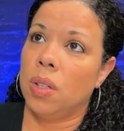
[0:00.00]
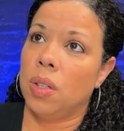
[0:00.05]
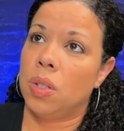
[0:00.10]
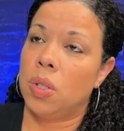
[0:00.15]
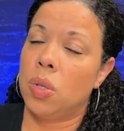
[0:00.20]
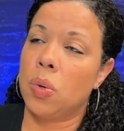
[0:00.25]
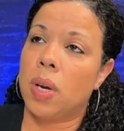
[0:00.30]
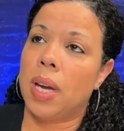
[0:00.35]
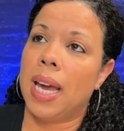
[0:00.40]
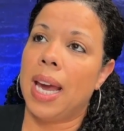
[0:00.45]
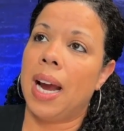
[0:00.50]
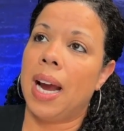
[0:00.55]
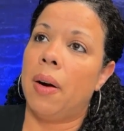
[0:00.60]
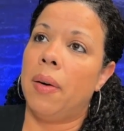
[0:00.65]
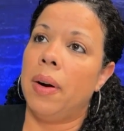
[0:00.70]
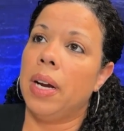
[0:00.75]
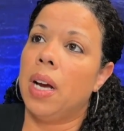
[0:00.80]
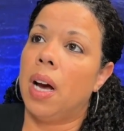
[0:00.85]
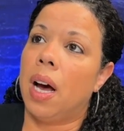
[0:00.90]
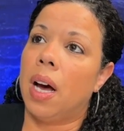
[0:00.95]

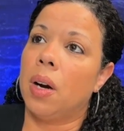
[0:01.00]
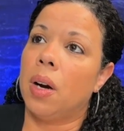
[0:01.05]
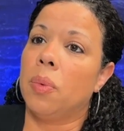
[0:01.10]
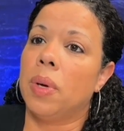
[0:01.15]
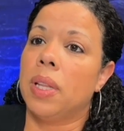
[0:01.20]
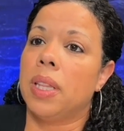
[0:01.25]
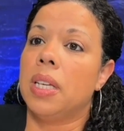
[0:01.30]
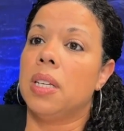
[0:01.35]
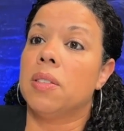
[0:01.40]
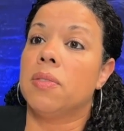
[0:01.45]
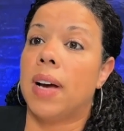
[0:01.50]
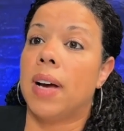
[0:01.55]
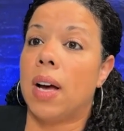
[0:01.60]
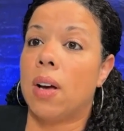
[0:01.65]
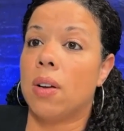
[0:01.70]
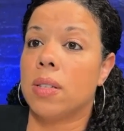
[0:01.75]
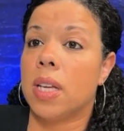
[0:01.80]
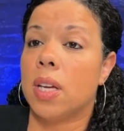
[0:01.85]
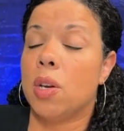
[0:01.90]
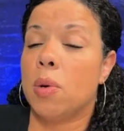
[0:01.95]
carry on with these
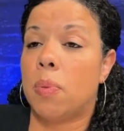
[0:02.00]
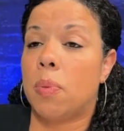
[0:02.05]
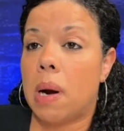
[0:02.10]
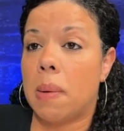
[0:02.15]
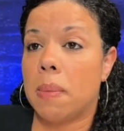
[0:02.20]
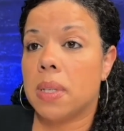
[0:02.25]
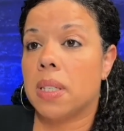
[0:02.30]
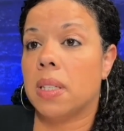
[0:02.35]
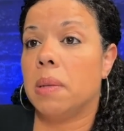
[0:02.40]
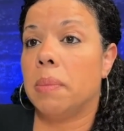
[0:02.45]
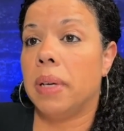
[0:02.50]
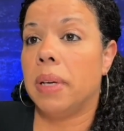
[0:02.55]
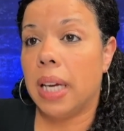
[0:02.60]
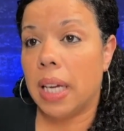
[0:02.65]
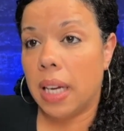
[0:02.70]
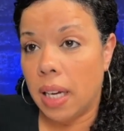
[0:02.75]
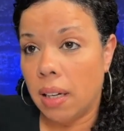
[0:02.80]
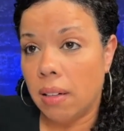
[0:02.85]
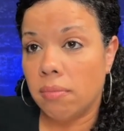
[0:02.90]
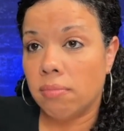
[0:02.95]
vows that you promised at the
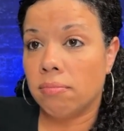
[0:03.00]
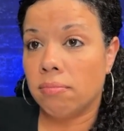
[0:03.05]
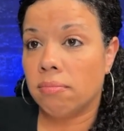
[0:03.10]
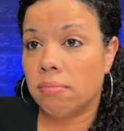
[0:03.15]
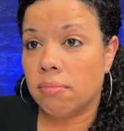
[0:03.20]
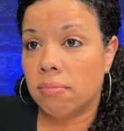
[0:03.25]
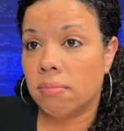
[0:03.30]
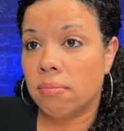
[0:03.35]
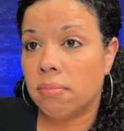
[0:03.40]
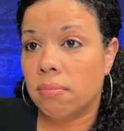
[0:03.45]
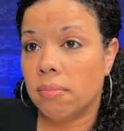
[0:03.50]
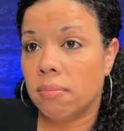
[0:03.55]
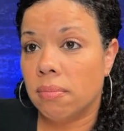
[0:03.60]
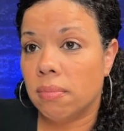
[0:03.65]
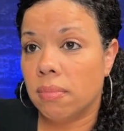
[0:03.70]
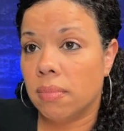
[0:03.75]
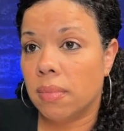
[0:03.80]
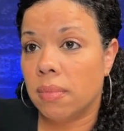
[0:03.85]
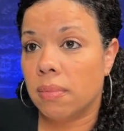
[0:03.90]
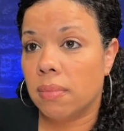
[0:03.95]
beginning
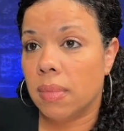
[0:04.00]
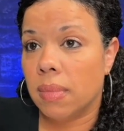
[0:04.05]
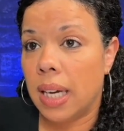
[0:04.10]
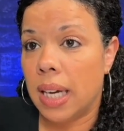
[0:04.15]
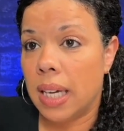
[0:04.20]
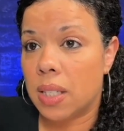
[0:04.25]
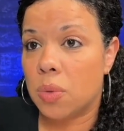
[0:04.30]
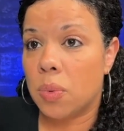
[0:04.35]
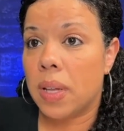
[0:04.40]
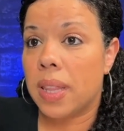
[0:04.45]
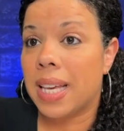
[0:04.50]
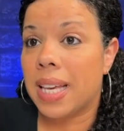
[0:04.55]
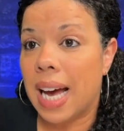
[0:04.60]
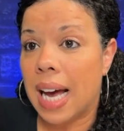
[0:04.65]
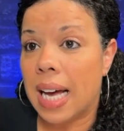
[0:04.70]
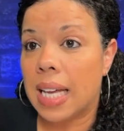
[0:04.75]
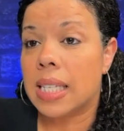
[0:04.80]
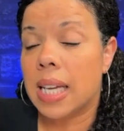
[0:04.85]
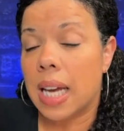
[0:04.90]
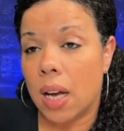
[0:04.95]
is with
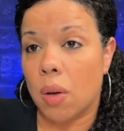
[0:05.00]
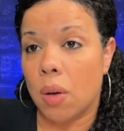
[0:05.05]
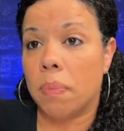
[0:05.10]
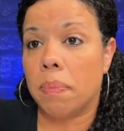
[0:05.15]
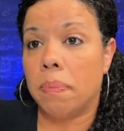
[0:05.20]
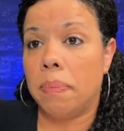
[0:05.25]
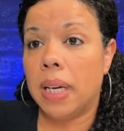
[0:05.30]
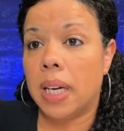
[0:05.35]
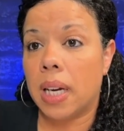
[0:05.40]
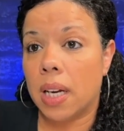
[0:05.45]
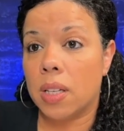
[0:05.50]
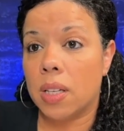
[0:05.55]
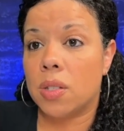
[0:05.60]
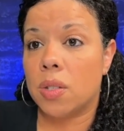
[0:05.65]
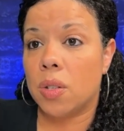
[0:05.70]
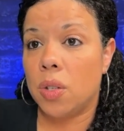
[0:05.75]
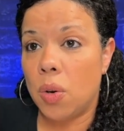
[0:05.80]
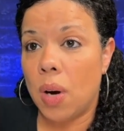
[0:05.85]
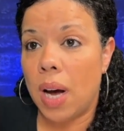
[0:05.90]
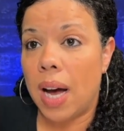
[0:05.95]
God's help, because
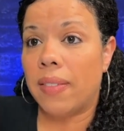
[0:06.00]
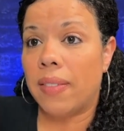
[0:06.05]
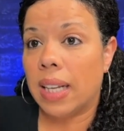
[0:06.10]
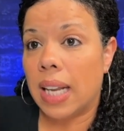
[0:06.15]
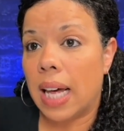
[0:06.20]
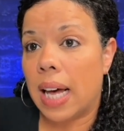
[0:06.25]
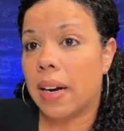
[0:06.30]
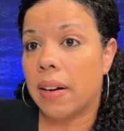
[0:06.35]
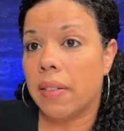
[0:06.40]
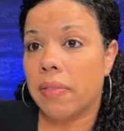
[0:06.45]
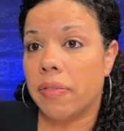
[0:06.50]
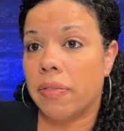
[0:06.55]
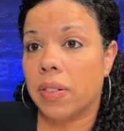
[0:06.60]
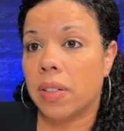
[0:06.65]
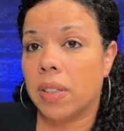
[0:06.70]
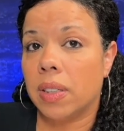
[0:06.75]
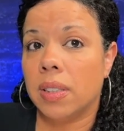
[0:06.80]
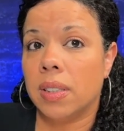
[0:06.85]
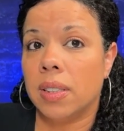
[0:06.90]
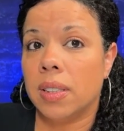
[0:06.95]
you have a lot of
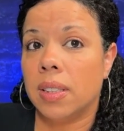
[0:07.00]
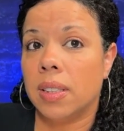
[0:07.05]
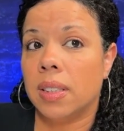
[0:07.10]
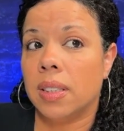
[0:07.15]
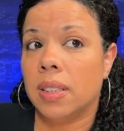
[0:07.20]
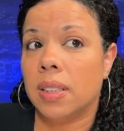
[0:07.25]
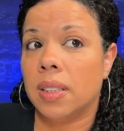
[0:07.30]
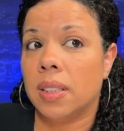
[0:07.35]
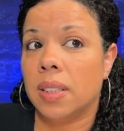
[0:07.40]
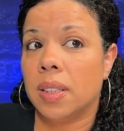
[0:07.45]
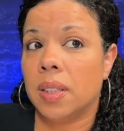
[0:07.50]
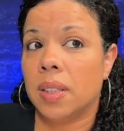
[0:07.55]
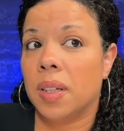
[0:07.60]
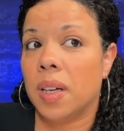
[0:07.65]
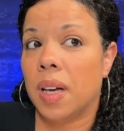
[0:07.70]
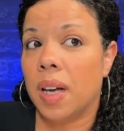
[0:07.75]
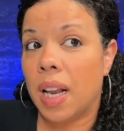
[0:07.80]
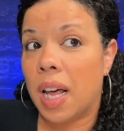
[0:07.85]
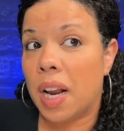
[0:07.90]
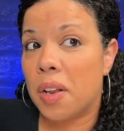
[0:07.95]

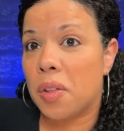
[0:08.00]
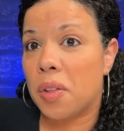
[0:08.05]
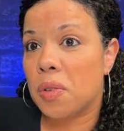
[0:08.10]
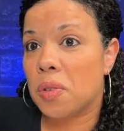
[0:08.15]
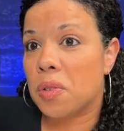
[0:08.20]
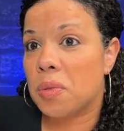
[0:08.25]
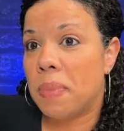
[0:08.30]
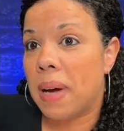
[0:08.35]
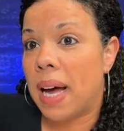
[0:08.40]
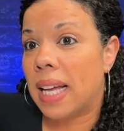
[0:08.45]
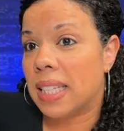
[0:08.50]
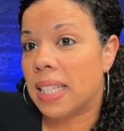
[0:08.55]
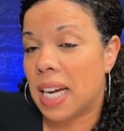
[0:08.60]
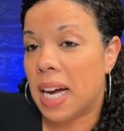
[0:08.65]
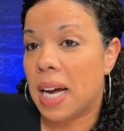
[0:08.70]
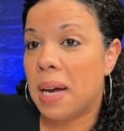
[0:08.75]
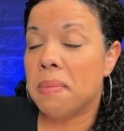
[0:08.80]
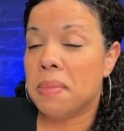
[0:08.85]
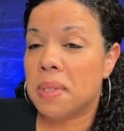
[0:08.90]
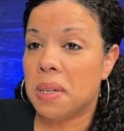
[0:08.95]
those bad
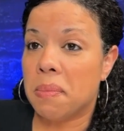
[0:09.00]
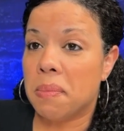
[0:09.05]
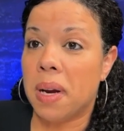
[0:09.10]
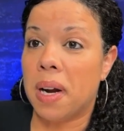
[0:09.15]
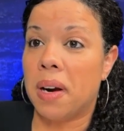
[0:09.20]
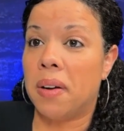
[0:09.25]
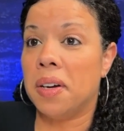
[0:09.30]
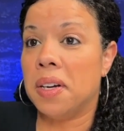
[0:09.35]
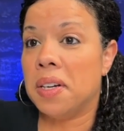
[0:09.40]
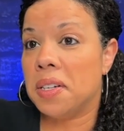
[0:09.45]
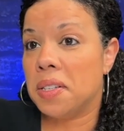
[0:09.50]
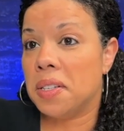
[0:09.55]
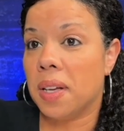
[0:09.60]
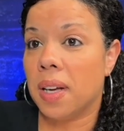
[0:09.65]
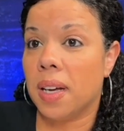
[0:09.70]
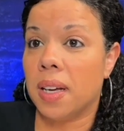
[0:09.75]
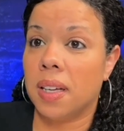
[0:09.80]
times in marriage, the